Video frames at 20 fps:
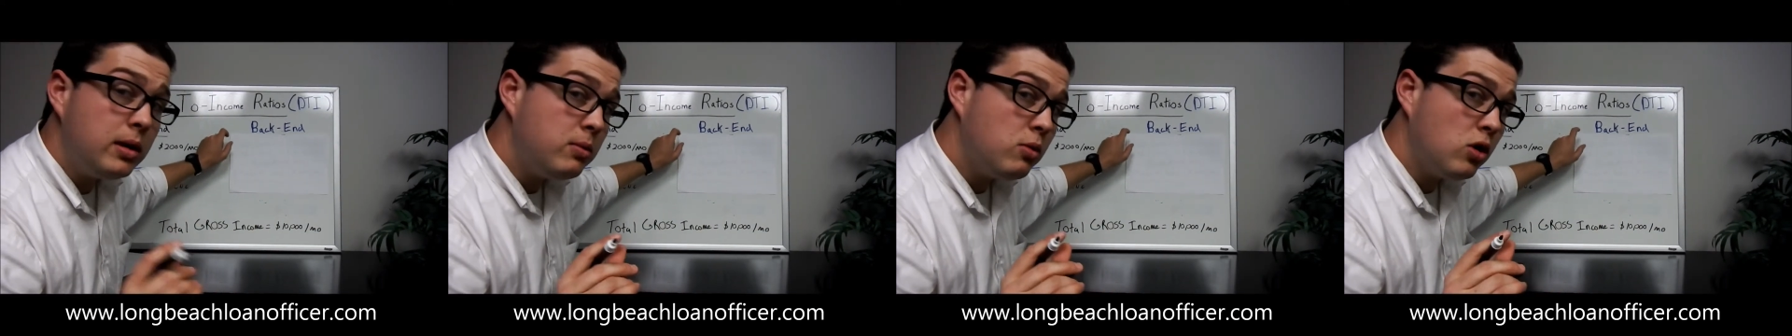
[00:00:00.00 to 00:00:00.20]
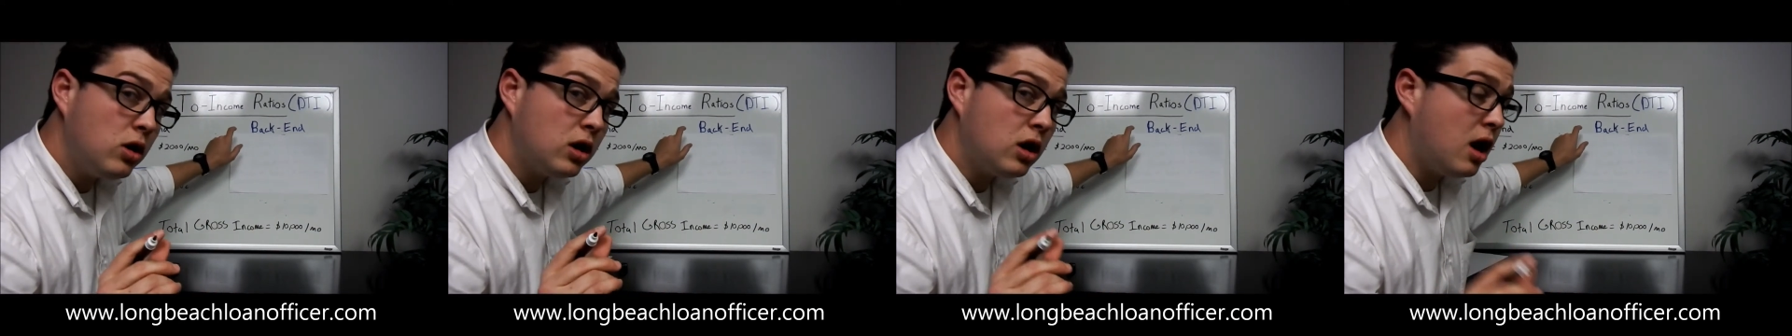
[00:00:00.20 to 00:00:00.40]

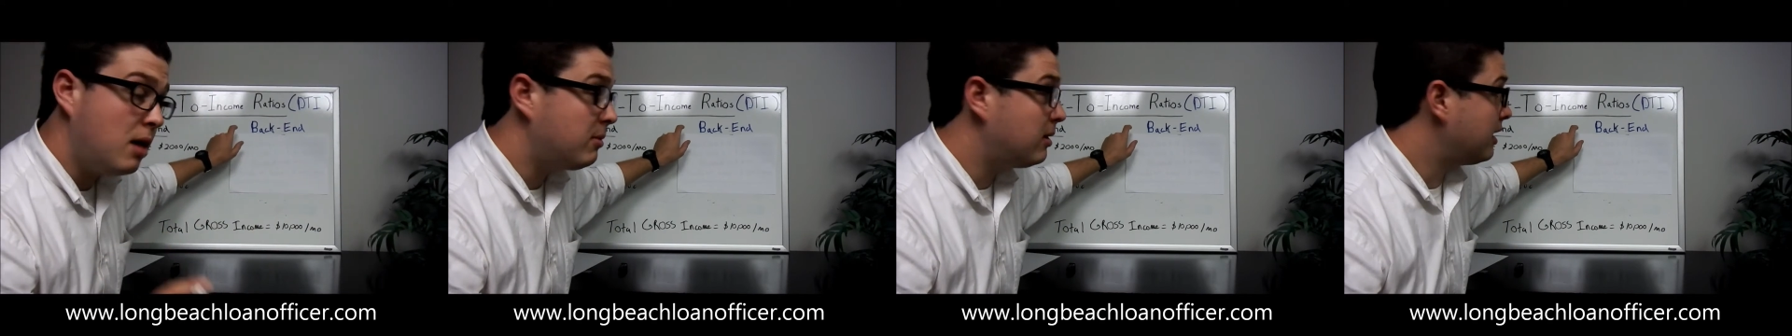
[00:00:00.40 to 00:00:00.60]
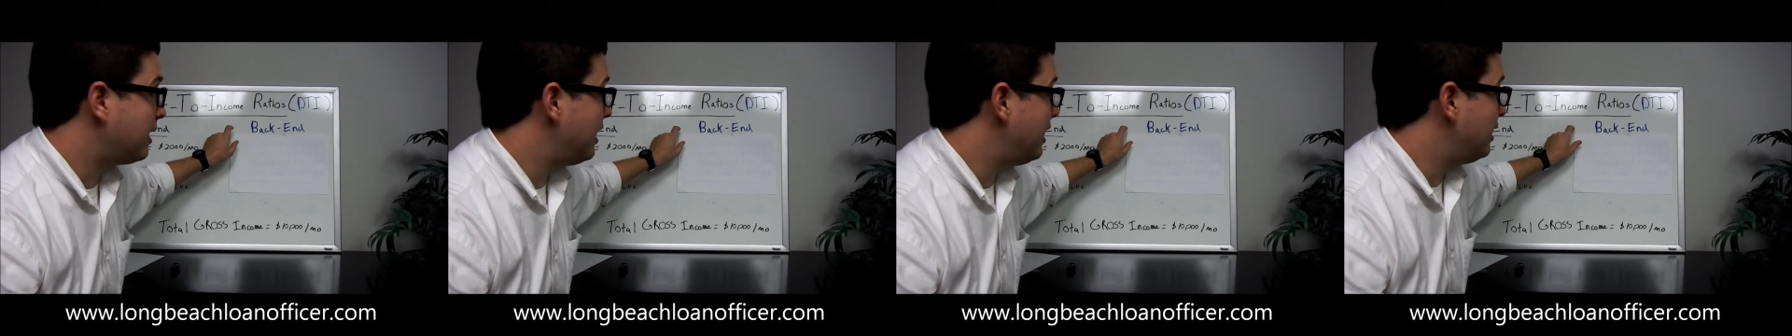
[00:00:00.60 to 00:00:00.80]
bit more
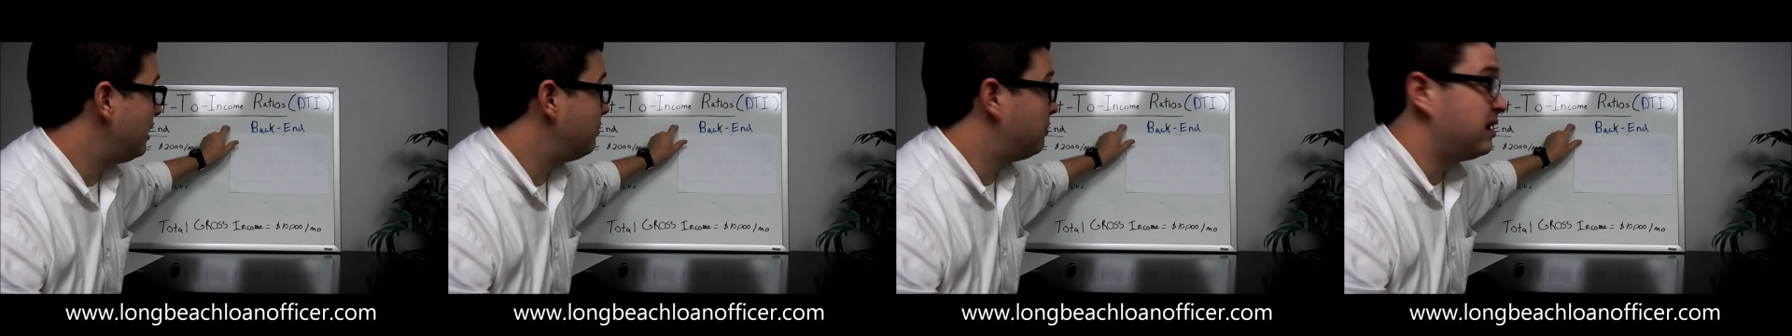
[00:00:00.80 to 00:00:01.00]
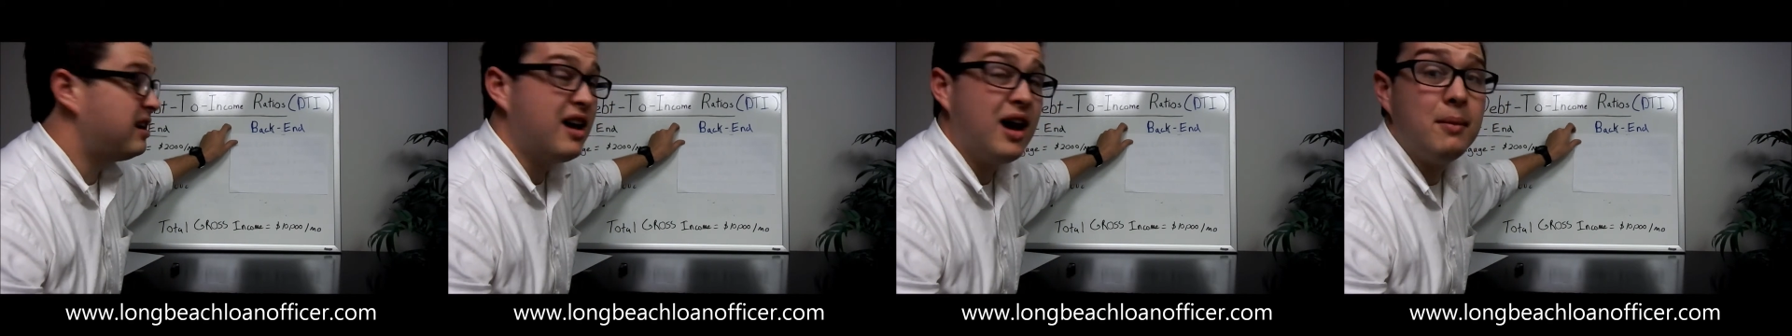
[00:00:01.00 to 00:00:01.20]

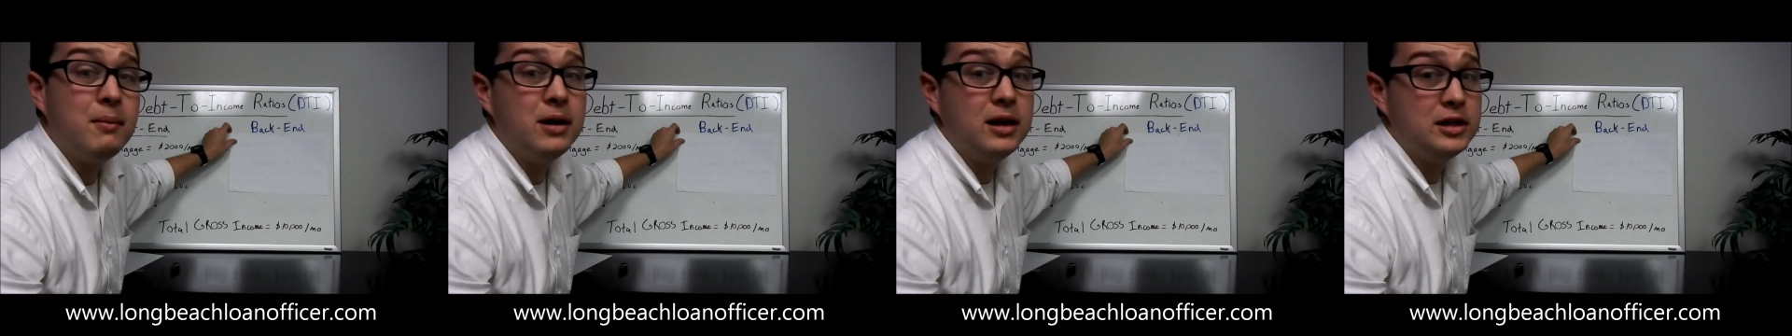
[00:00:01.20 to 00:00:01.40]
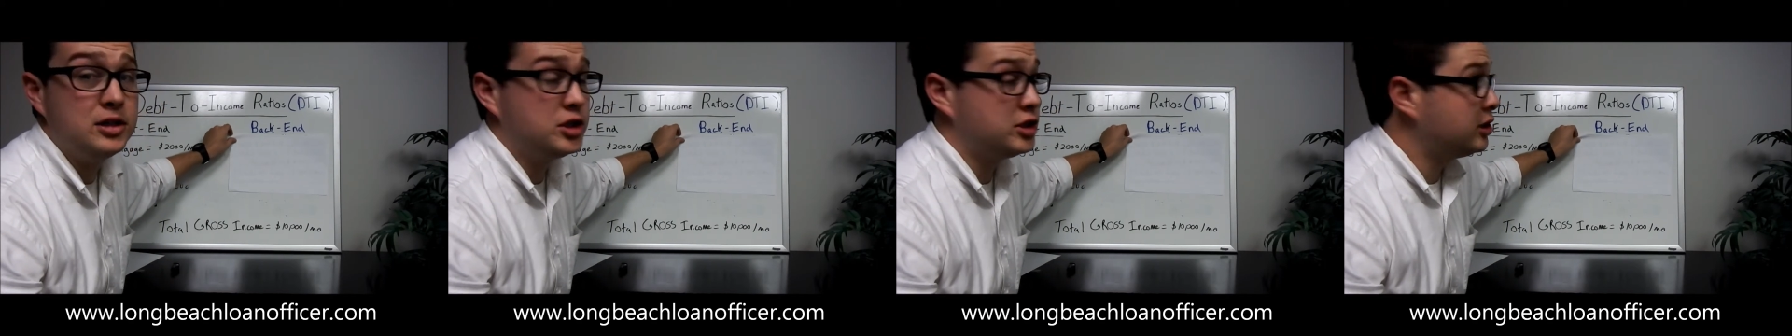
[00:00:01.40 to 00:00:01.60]
complicated, but not
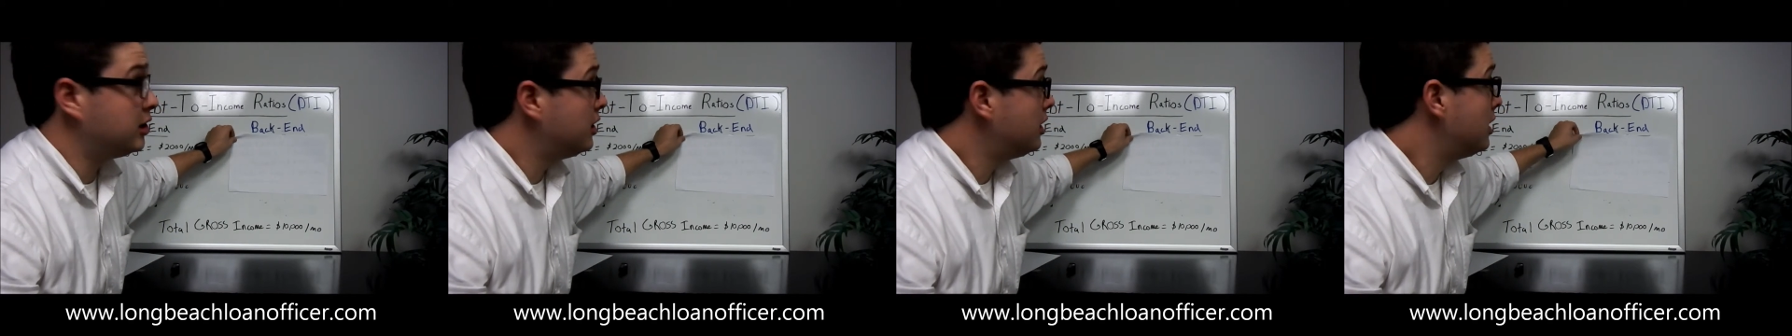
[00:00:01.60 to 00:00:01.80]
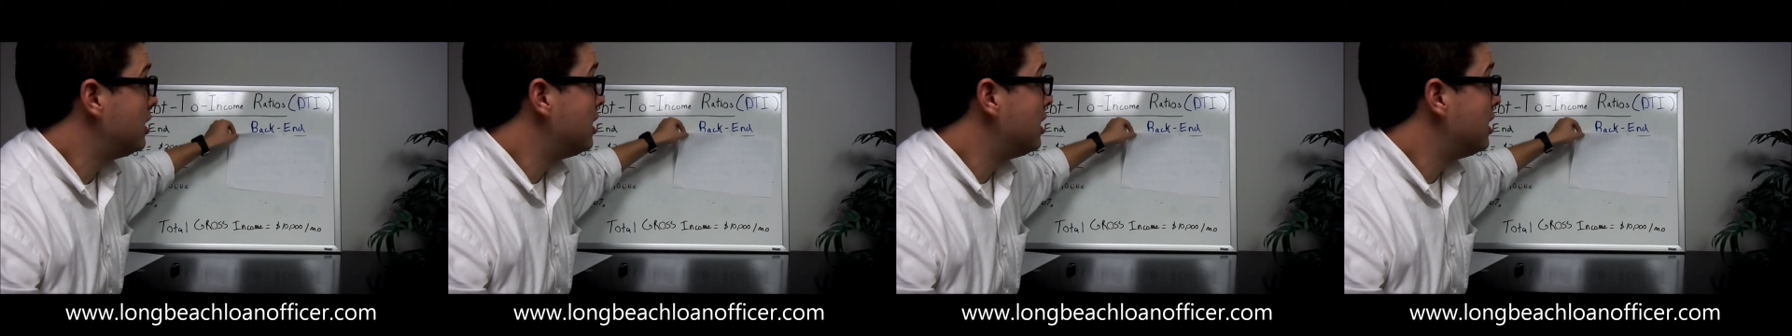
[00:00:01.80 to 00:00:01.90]
much.